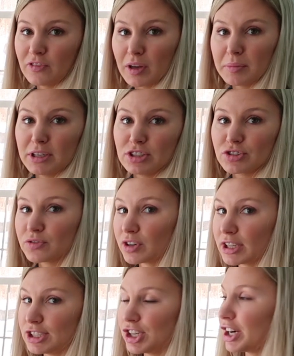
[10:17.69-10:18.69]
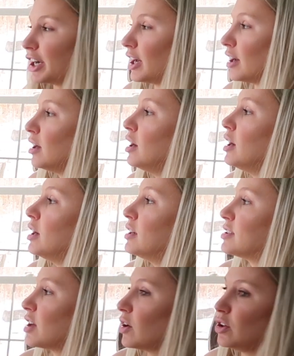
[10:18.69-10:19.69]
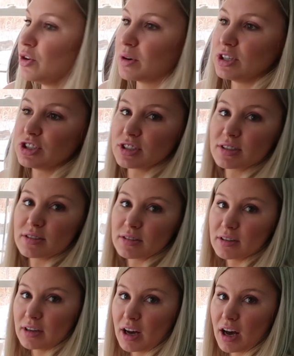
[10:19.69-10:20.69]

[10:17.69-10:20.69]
footage area. So you can just